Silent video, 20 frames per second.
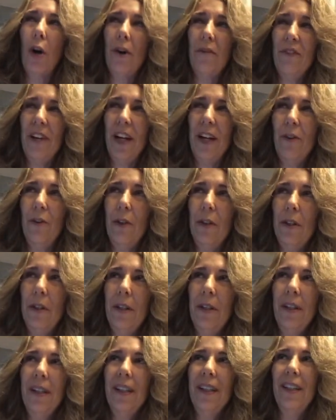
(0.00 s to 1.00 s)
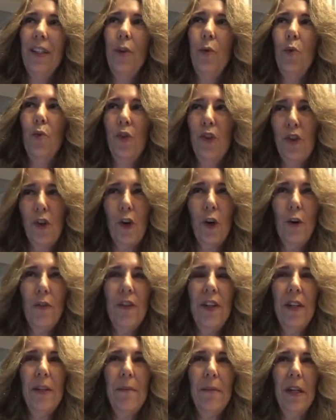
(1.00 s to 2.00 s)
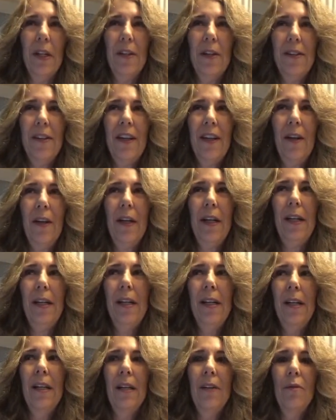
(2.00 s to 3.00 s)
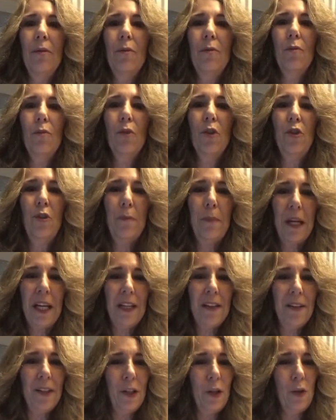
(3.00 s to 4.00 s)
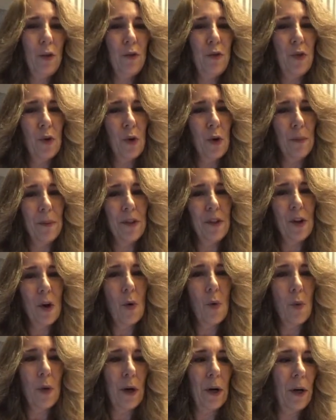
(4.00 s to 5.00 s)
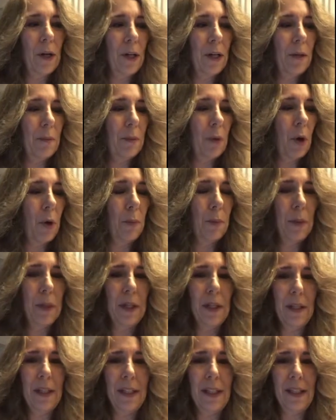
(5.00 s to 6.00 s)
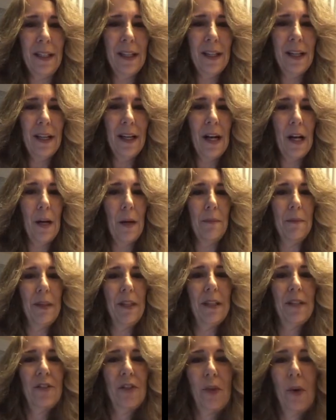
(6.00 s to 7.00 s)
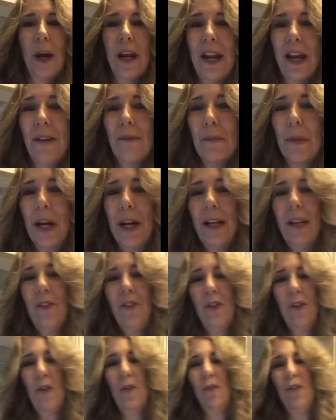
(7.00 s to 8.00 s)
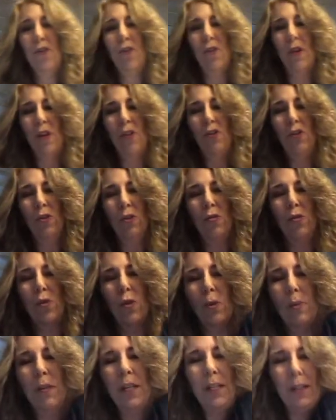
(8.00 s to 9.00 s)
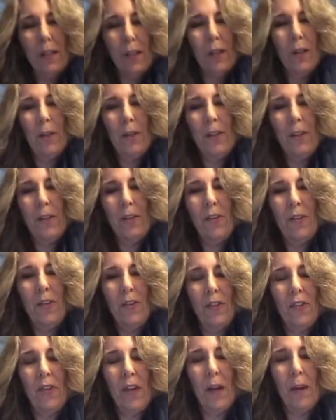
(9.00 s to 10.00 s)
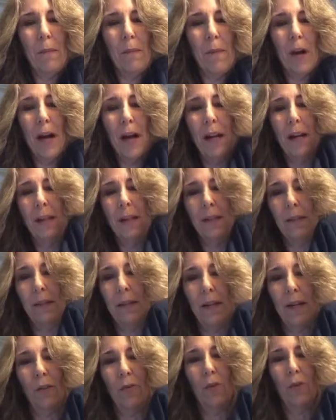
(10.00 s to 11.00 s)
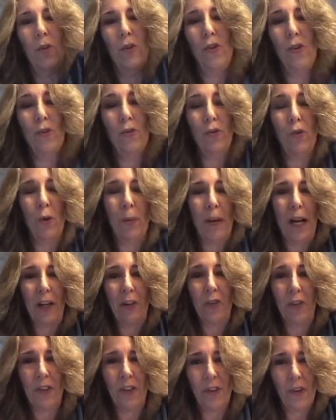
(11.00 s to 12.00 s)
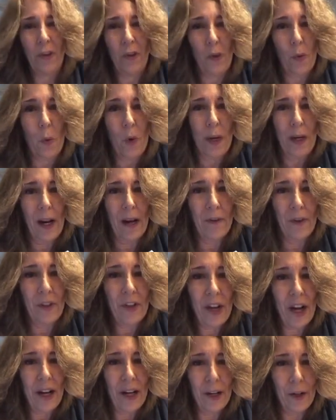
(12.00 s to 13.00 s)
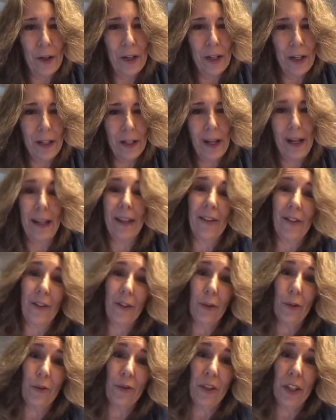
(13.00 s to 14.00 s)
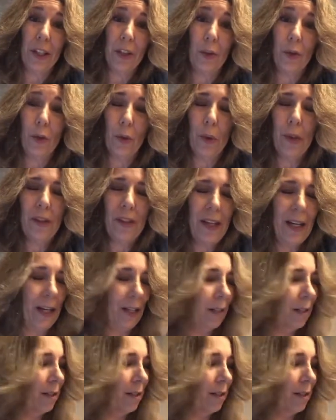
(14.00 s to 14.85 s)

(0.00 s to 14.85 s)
a veteran, you served in the military, respect the uniform and don't wear it inappropriately. Um, so I have my service dress uniform here. This is uh, my Air Force uniform. Actually, this is the one I retired in. I can still fit into it. Thank